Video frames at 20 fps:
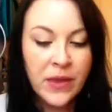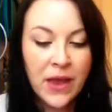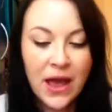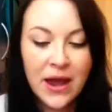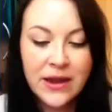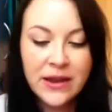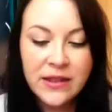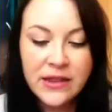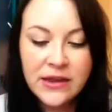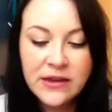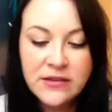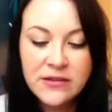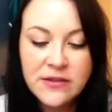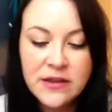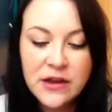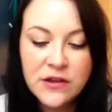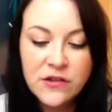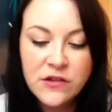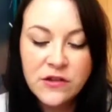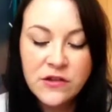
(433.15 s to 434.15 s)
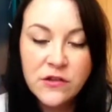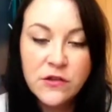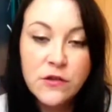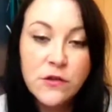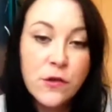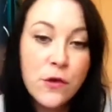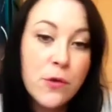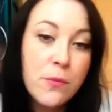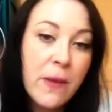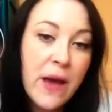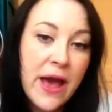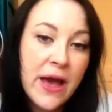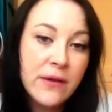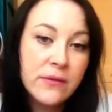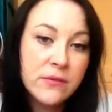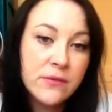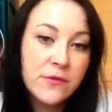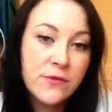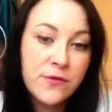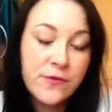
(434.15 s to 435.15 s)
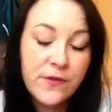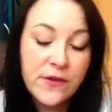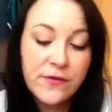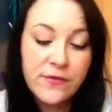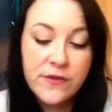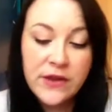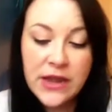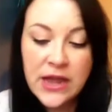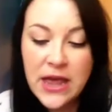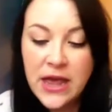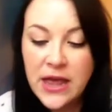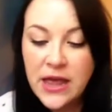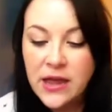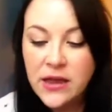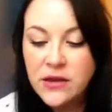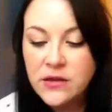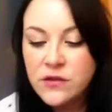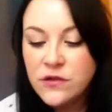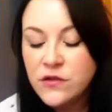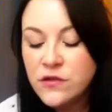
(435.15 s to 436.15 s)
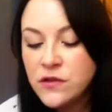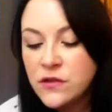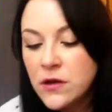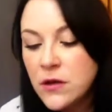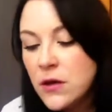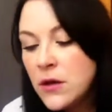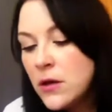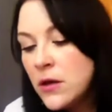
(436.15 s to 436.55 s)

And these sachets are £2.50 each,